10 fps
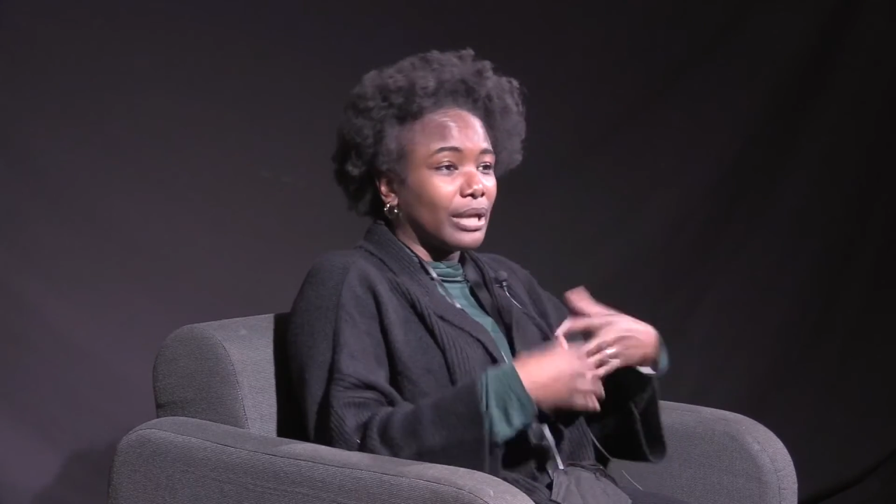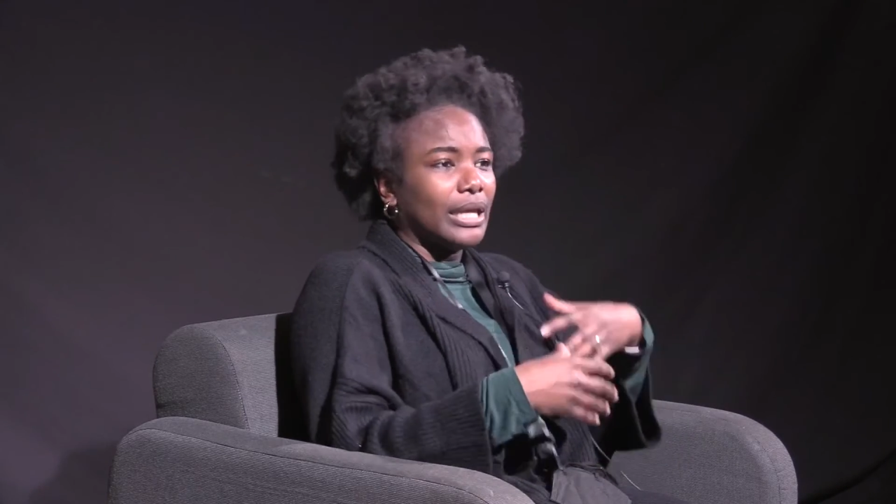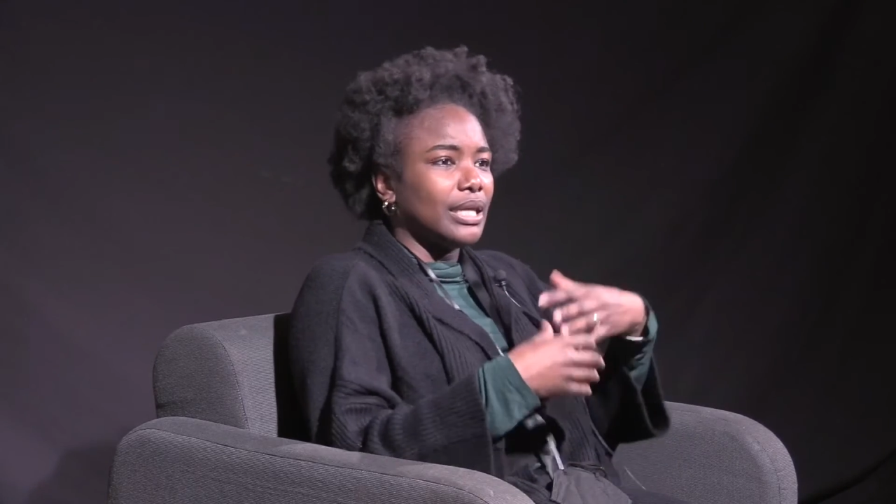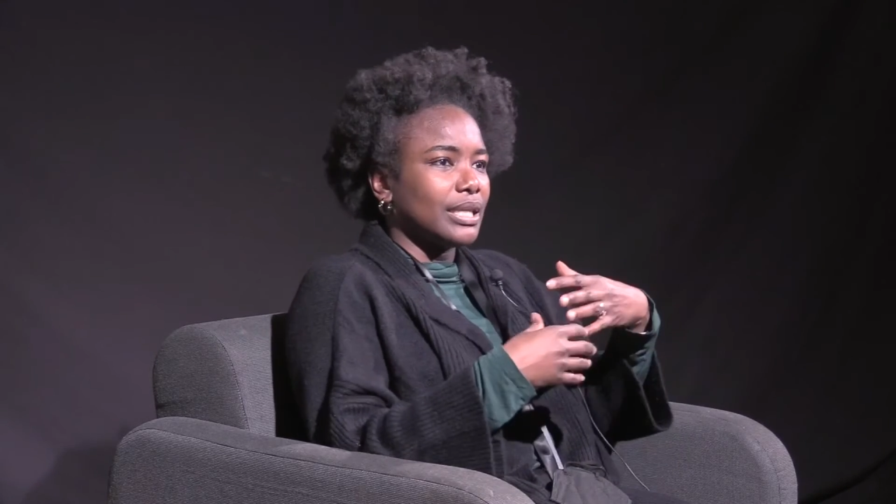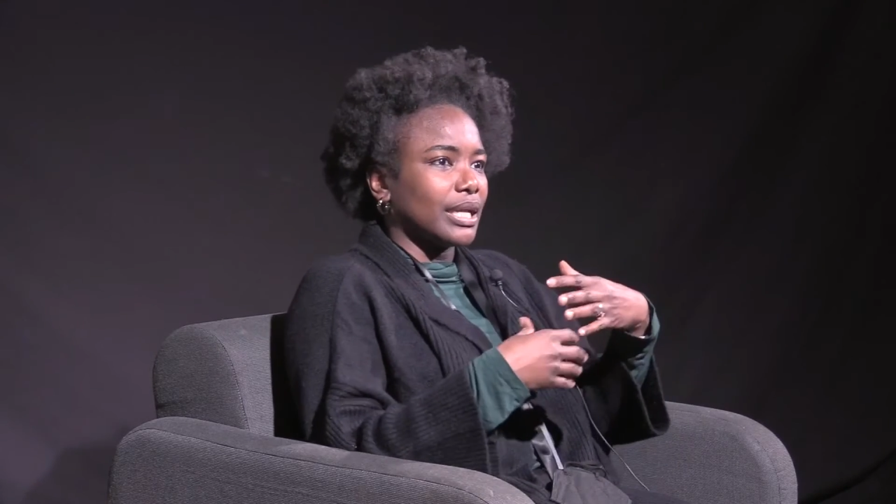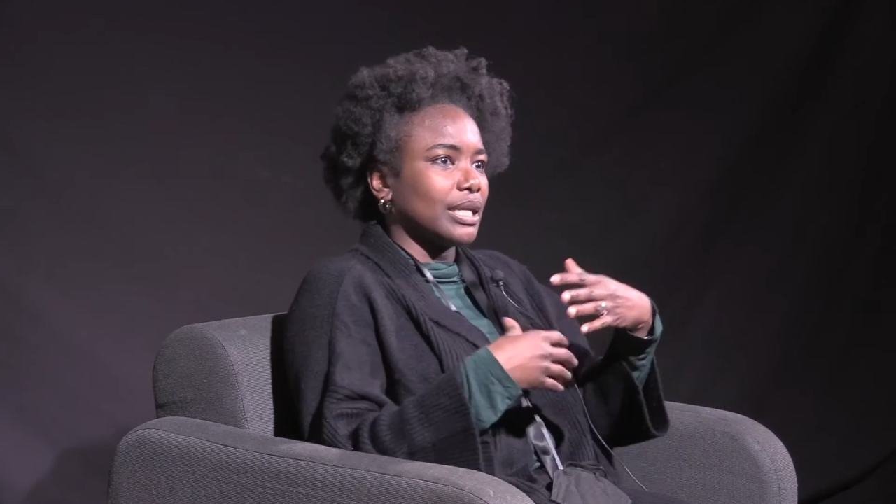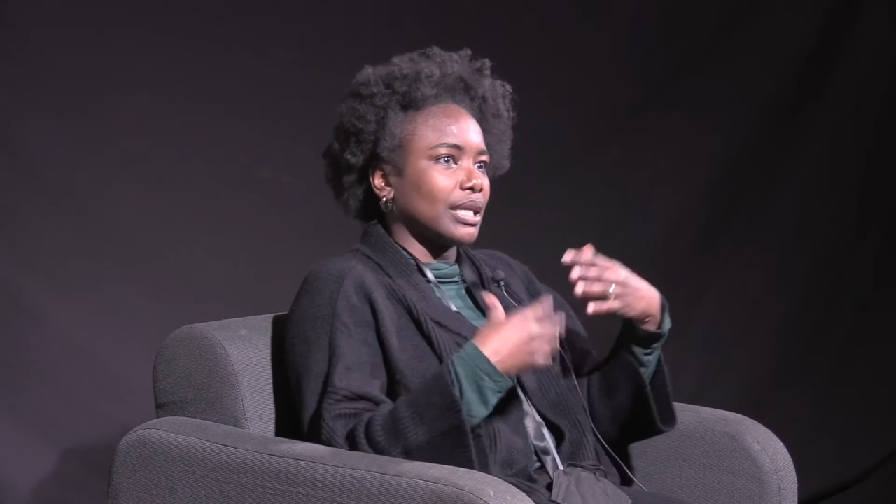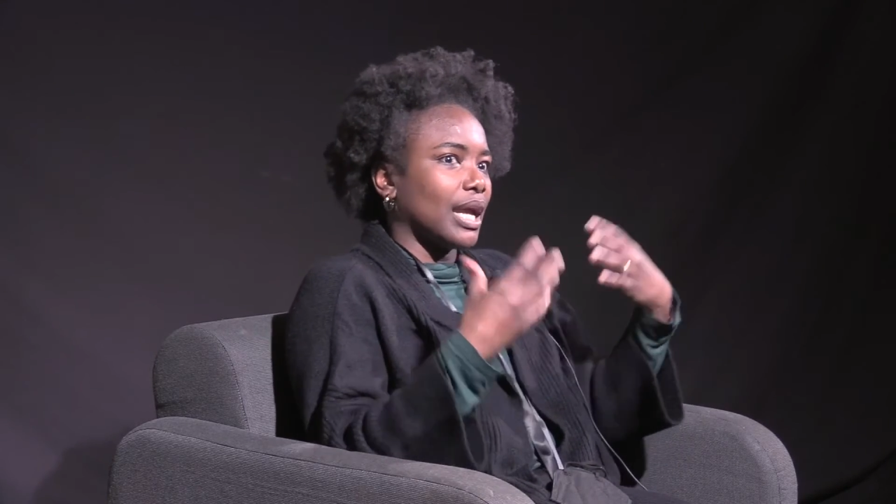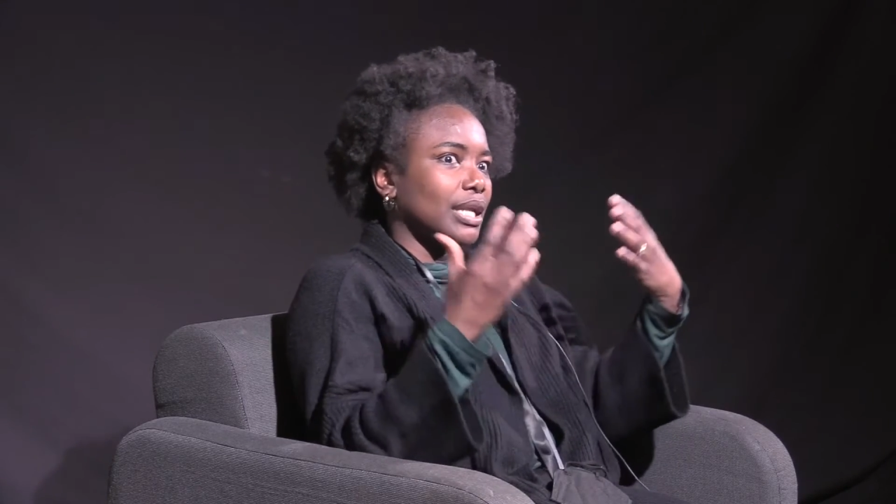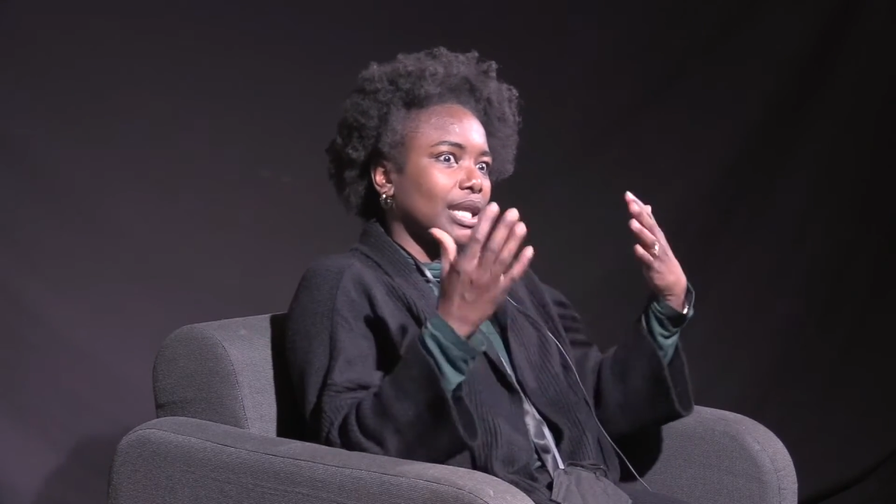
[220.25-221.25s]
in that
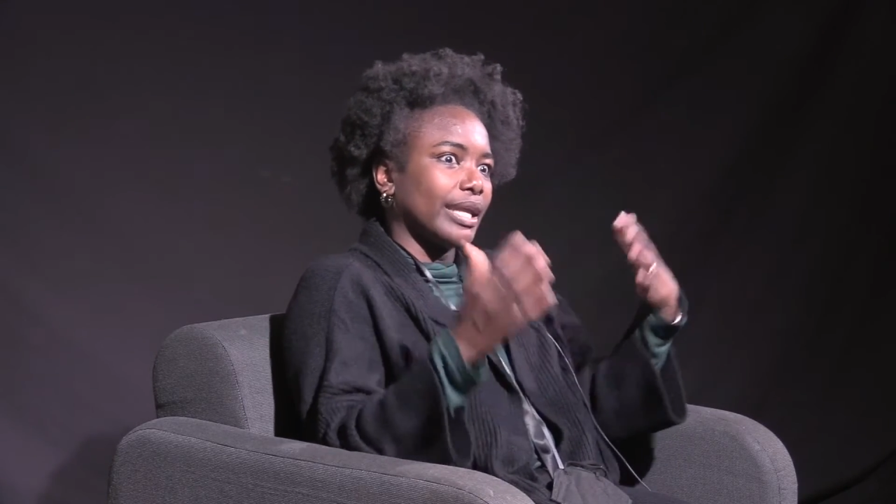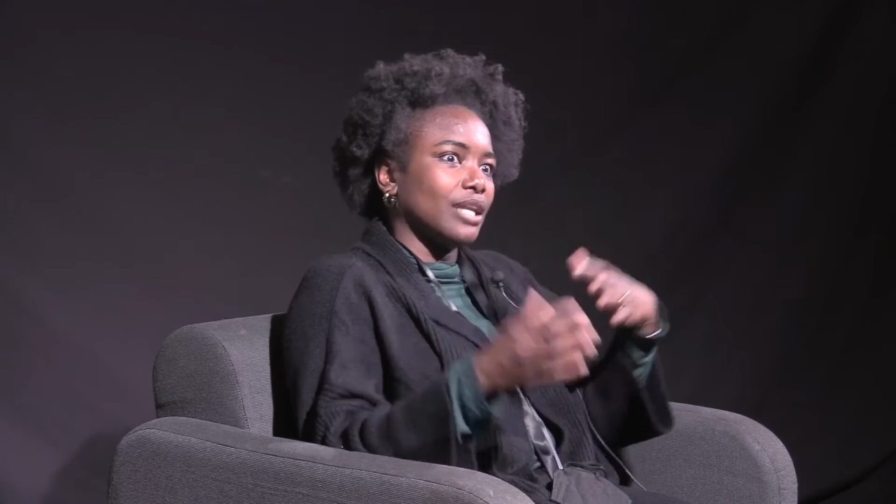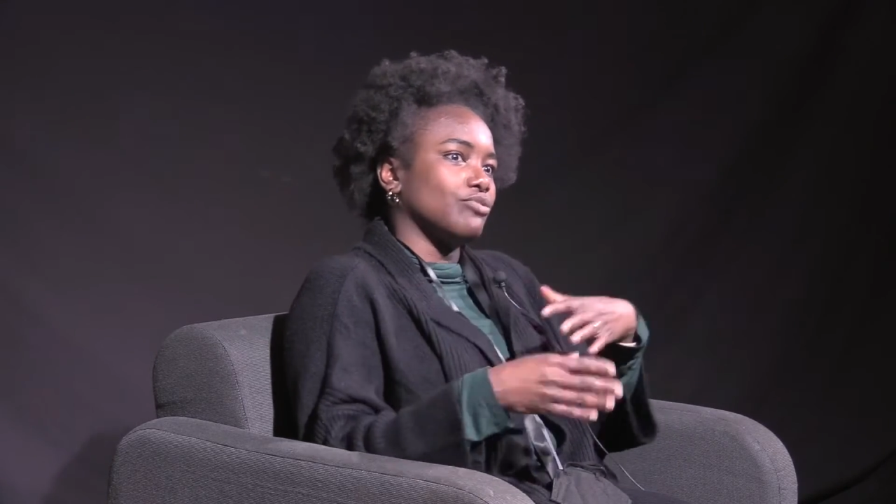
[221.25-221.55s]
can kind of